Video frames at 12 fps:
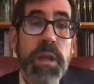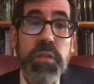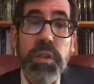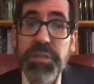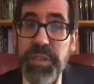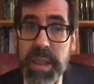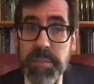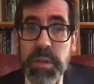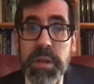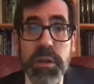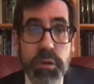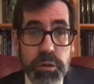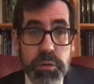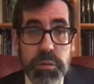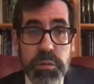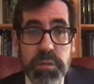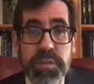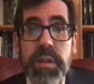The statement
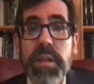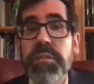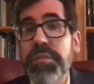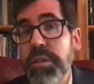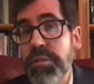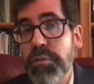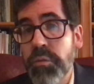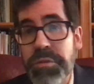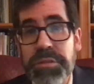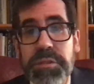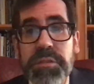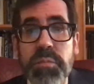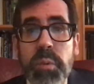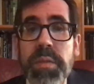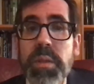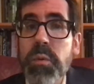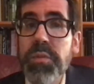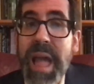includes six sources, one
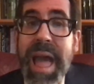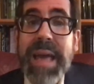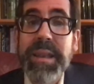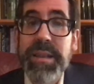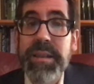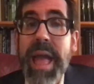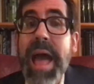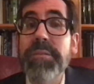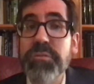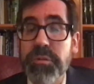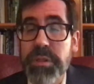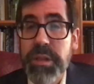that was added after the